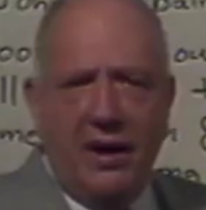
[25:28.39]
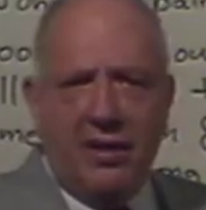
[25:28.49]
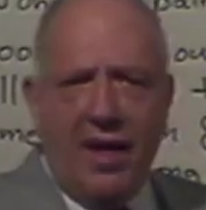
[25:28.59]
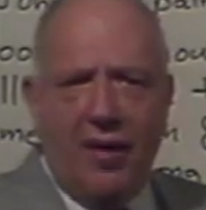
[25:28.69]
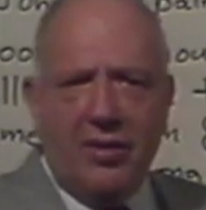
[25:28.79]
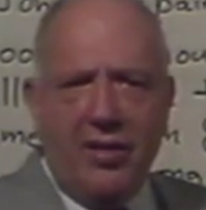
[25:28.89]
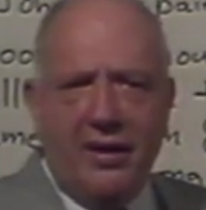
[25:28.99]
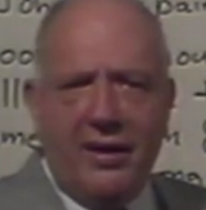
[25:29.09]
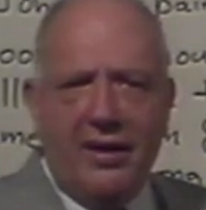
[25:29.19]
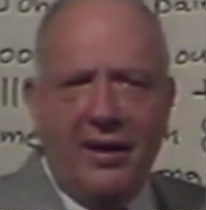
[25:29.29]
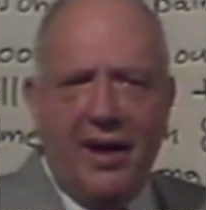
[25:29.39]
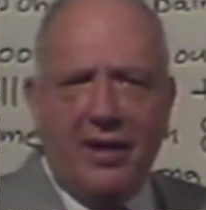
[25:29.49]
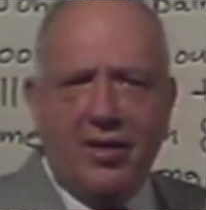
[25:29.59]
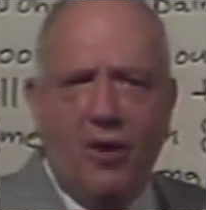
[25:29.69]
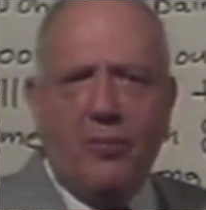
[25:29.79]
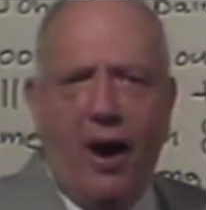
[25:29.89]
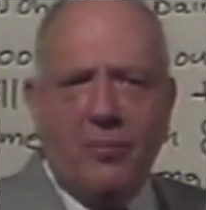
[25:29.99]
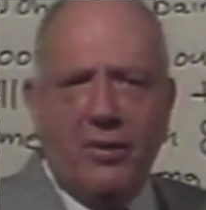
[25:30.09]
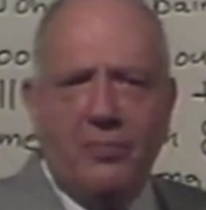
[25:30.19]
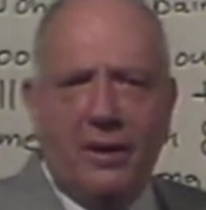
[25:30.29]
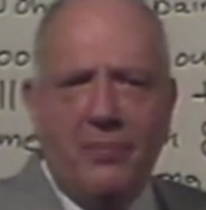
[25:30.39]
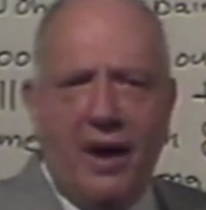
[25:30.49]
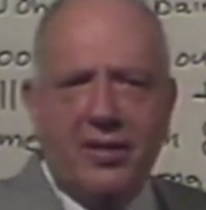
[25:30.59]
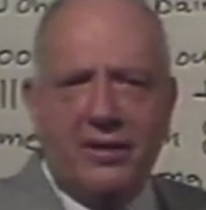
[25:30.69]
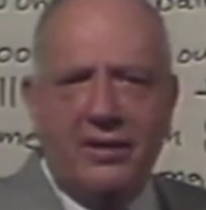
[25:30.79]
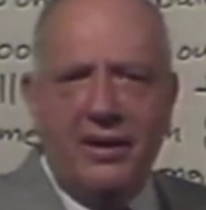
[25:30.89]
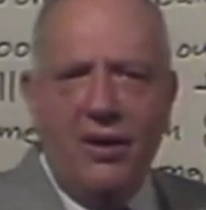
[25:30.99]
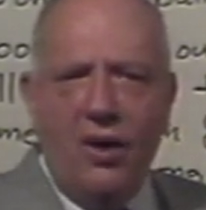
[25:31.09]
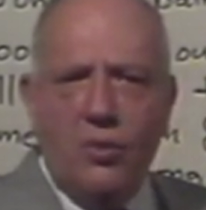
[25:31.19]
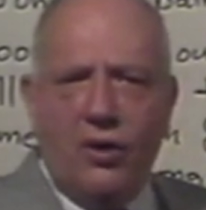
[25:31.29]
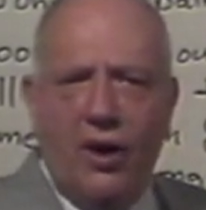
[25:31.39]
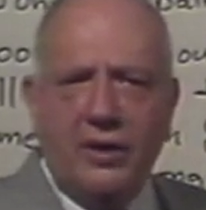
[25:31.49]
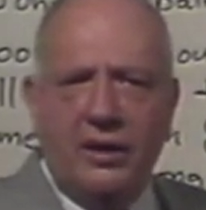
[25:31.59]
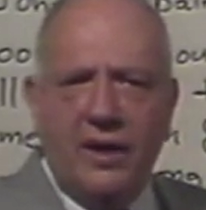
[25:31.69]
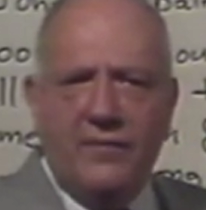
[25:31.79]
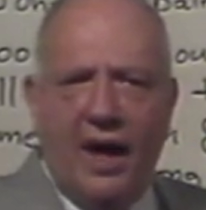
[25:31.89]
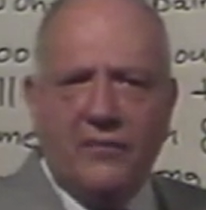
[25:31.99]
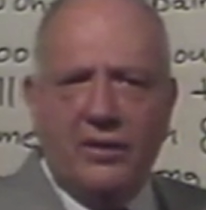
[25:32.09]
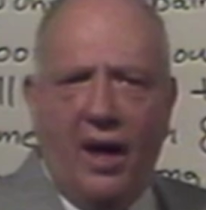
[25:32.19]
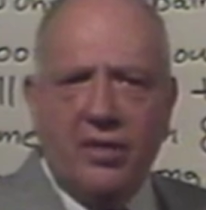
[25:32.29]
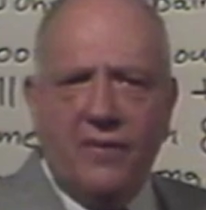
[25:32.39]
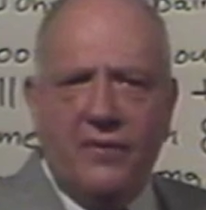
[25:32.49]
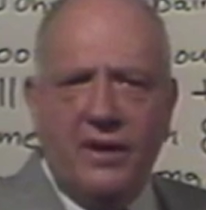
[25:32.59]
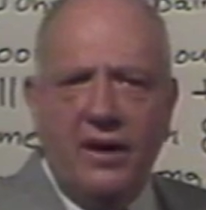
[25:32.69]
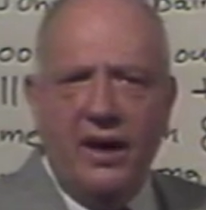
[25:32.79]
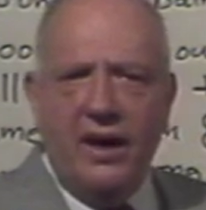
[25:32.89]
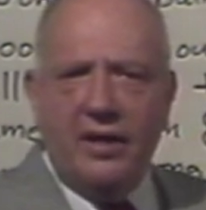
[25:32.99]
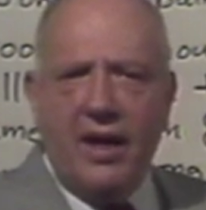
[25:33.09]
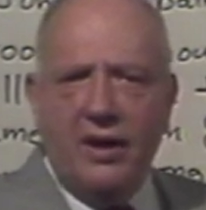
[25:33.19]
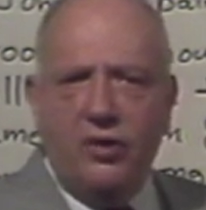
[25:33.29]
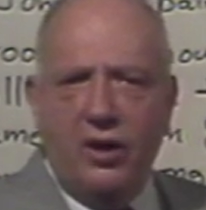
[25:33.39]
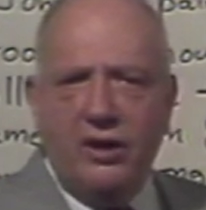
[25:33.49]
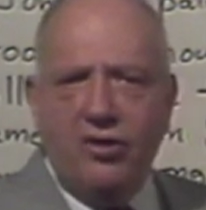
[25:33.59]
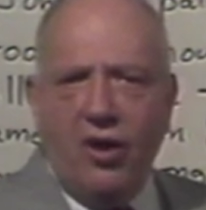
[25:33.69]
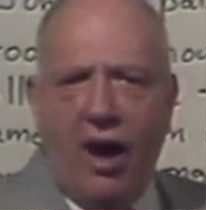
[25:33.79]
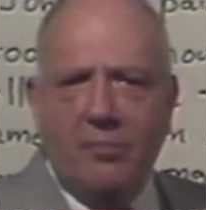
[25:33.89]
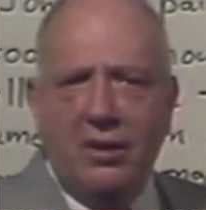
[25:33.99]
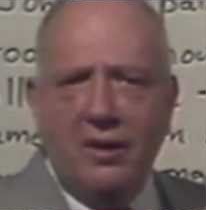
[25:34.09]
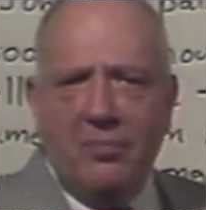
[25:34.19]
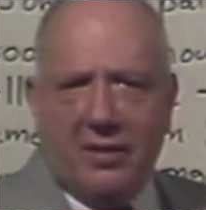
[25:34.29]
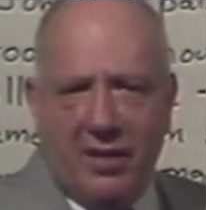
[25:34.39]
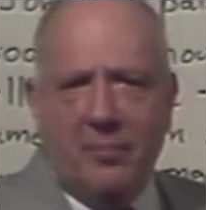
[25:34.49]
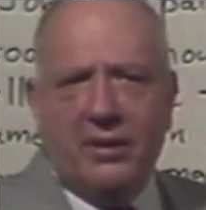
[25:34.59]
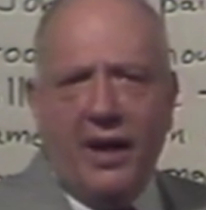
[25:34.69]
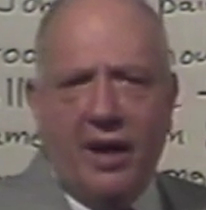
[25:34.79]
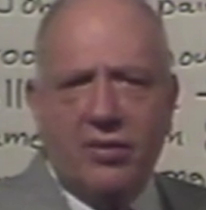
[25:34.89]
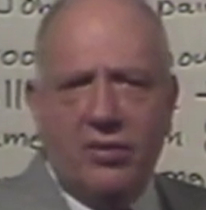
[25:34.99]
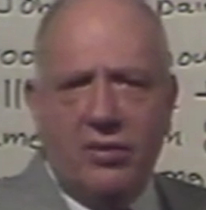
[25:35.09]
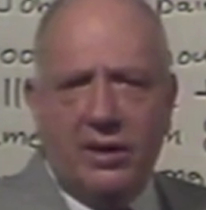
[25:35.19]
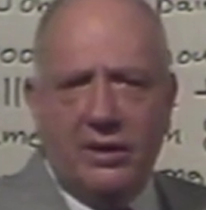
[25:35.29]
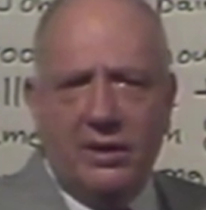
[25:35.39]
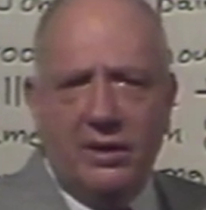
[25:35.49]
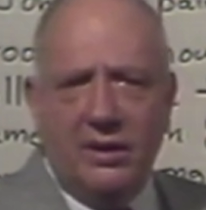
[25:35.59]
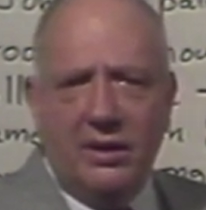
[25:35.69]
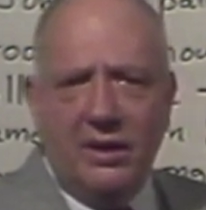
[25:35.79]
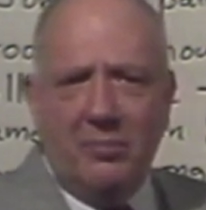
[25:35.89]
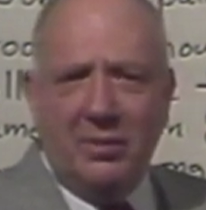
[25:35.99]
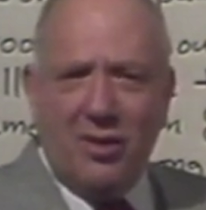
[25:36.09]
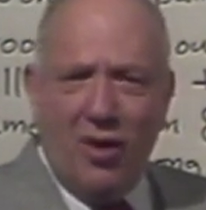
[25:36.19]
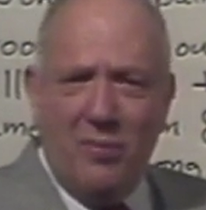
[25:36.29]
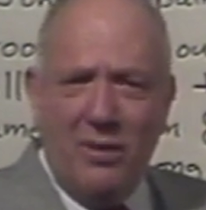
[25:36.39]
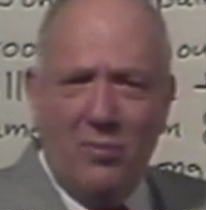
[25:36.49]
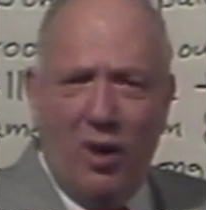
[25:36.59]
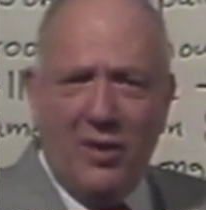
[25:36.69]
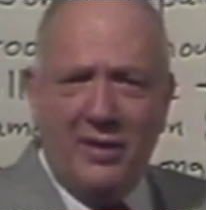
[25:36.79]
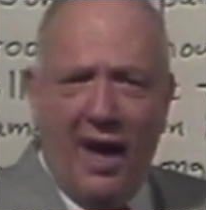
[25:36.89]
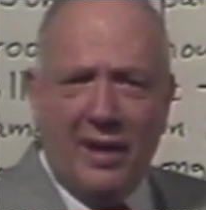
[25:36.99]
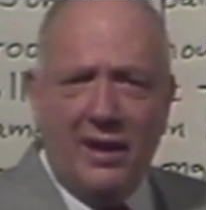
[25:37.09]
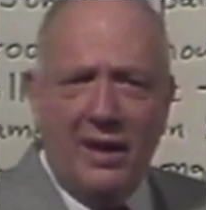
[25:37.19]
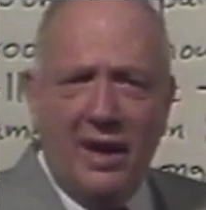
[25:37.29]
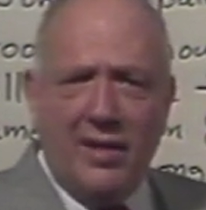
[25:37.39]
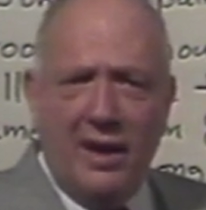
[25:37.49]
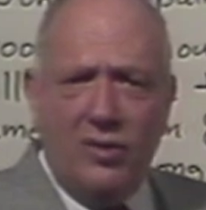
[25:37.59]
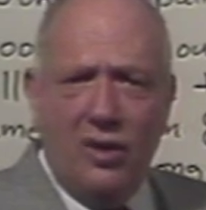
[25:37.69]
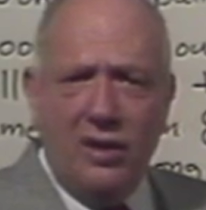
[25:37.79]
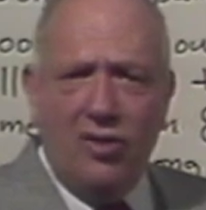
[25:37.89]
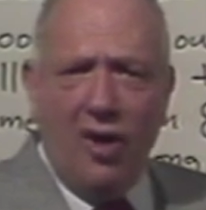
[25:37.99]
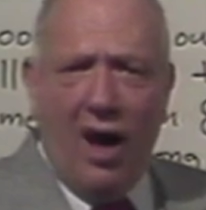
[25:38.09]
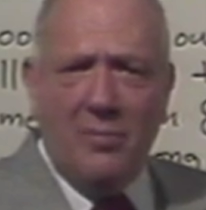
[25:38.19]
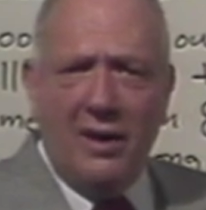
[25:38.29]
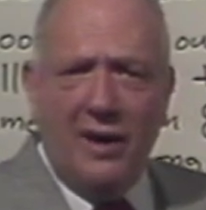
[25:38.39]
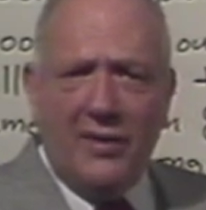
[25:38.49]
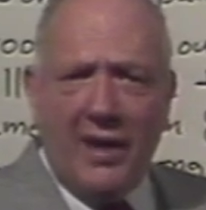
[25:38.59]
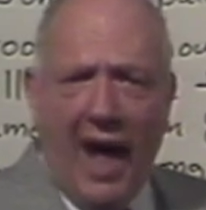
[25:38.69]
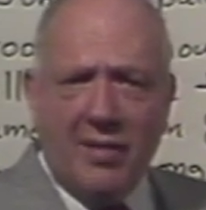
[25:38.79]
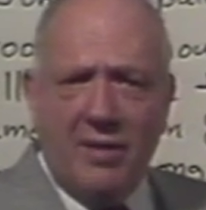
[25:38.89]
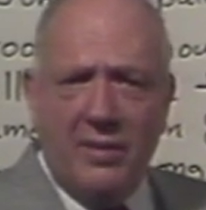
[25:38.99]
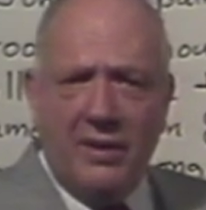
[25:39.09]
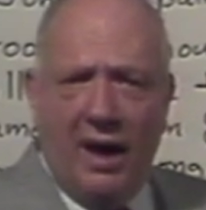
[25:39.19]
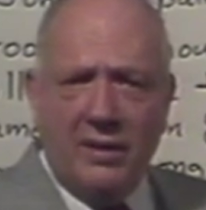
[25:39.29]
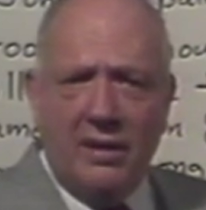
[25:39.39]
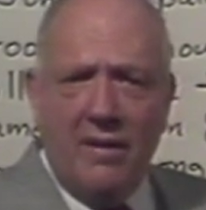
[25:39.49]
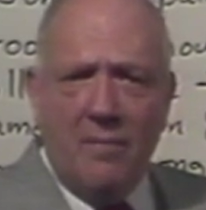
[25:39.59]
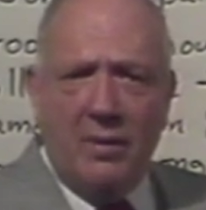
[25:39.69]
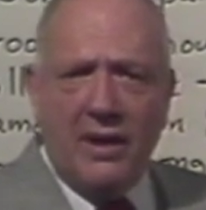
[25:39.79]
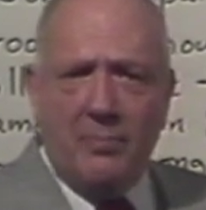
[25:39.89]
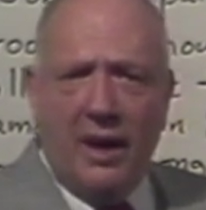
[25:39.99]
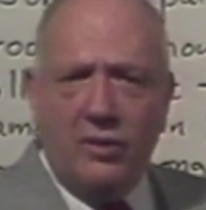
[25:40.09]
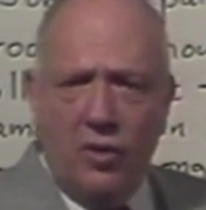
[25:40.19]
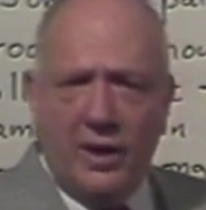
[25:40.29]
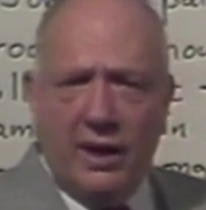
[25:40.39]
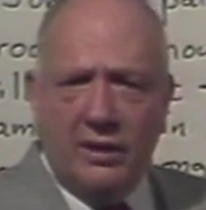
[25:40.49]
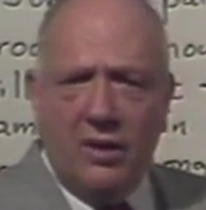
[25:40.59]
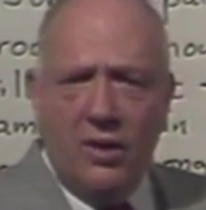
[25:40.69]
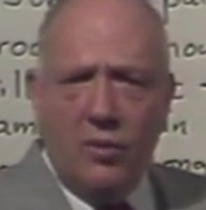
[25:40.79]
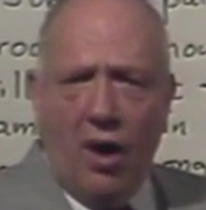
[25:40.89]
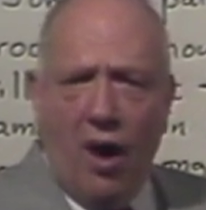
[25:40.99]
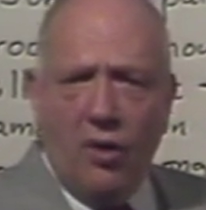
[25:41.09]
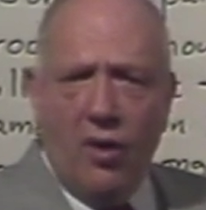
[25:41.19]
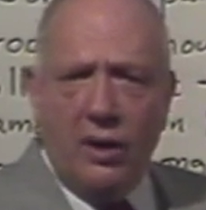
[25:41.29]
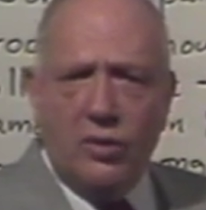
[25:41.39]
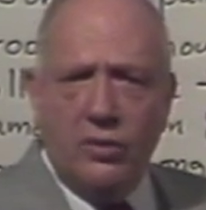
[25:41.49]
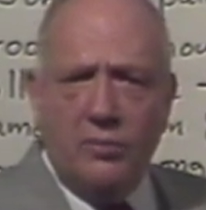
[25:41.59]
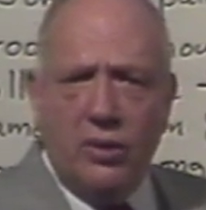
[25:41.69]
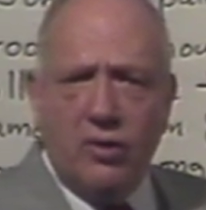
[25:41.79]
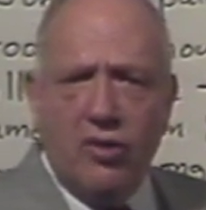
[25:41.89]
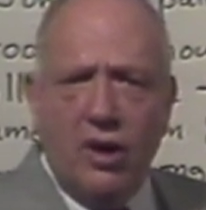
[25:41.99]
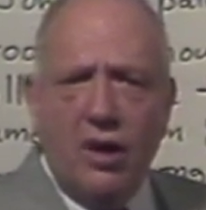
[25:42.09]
It sounds like a soap opera, but basically we're going to live that philosophy. It's a dirty job, but somebody has to do it. But it's going to be more than that. It's a dirty job that has to be done, but that by doing it, we're all going to emerge